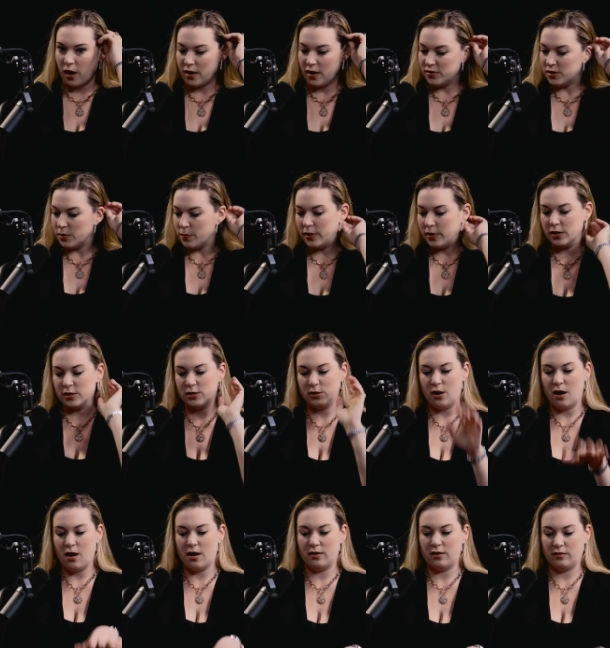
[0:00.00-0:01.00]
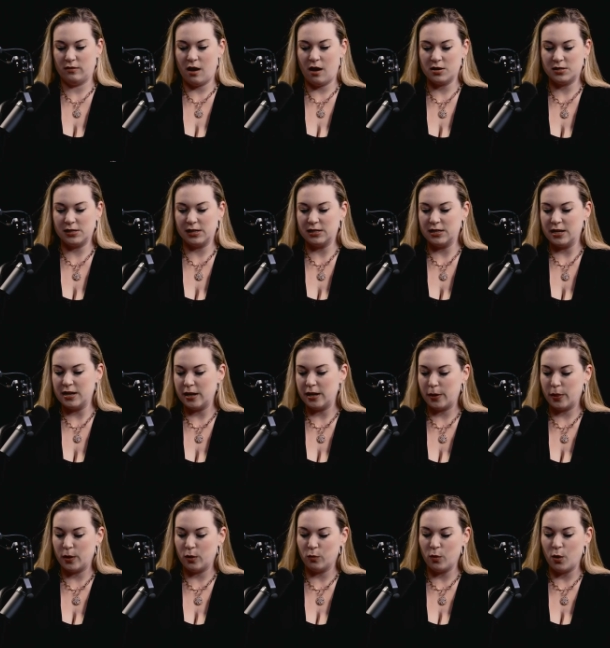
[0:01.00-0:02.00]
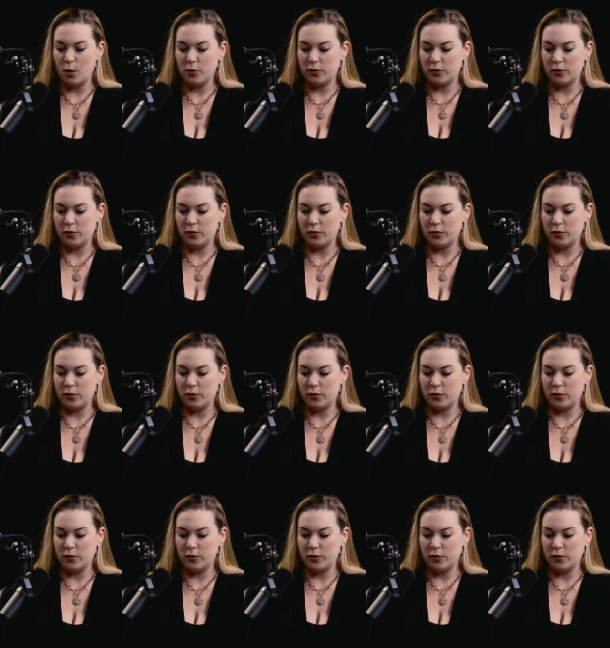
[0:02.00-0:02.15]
If somebody's not not succeeding in their role,